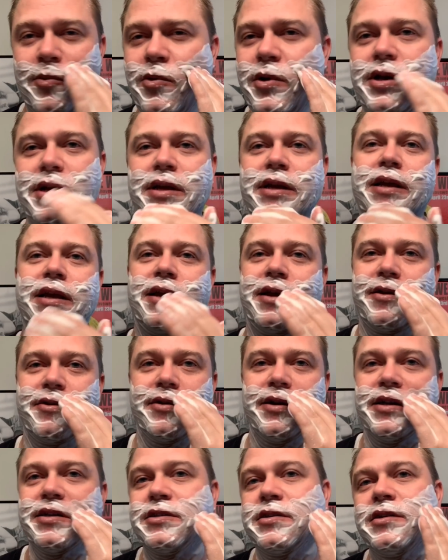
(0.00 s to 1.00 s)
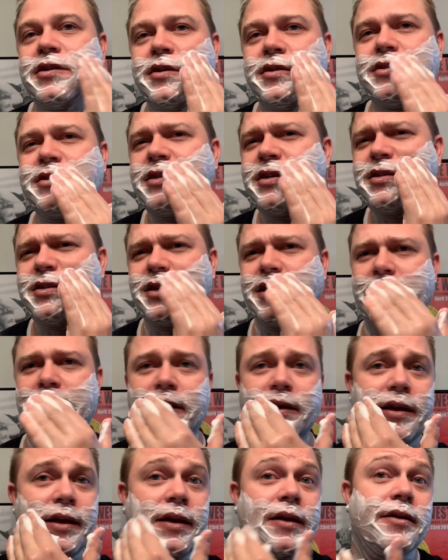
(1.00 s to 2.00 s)
a geek, Rich. You're such a
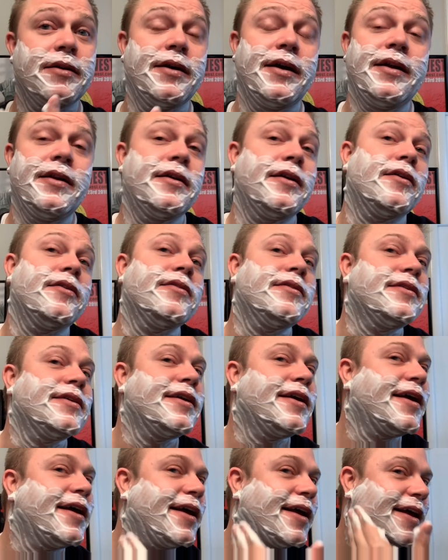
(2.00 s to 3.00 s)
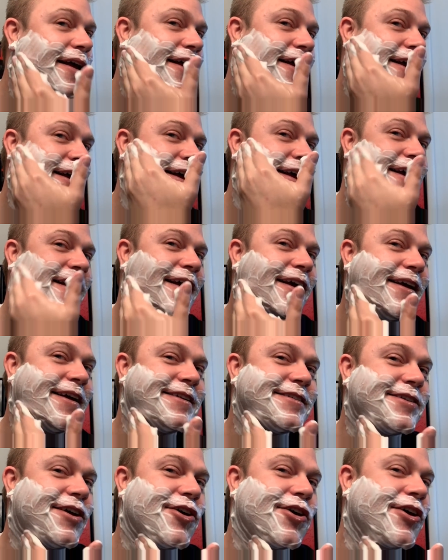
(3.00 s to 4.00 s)
geek. I know.
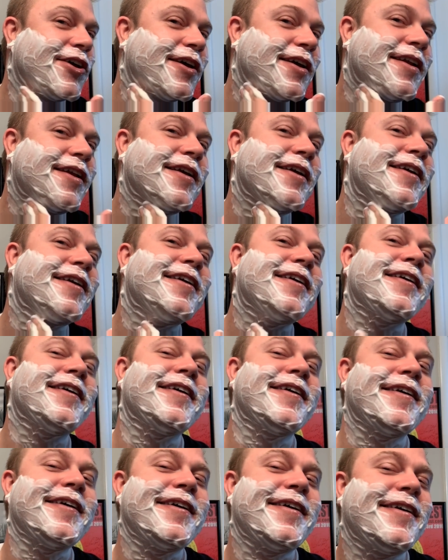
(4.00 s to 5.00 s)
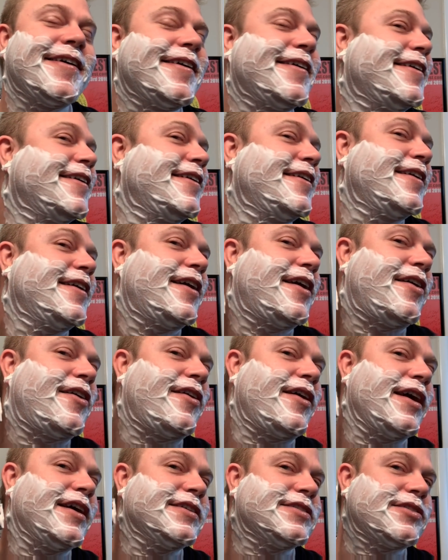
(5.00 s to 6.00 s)
It's all good. All
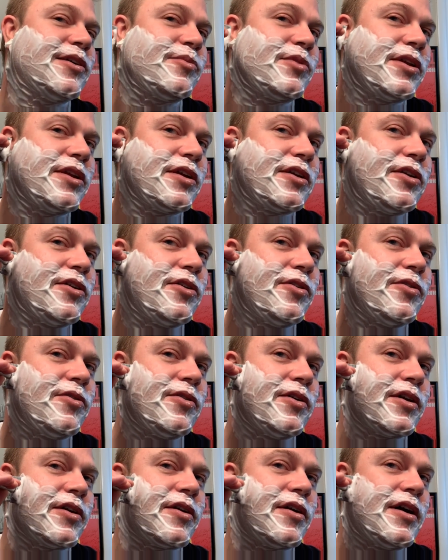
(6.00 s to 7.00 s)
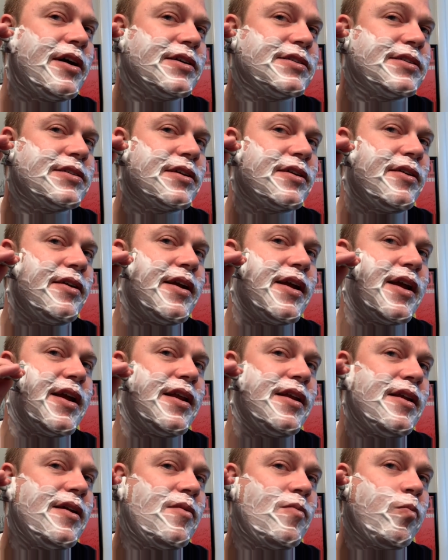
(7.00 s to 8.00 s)
right, so I'm going to go across the
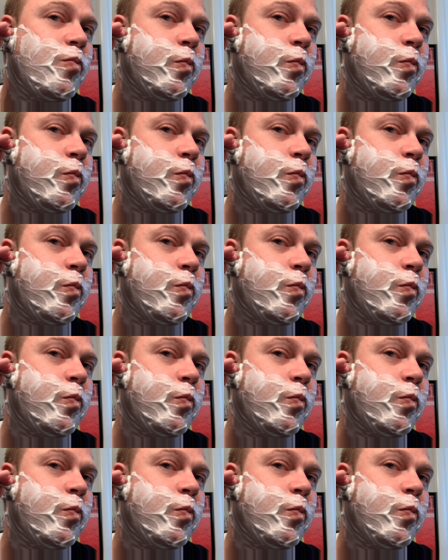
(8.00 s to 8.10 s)
grain.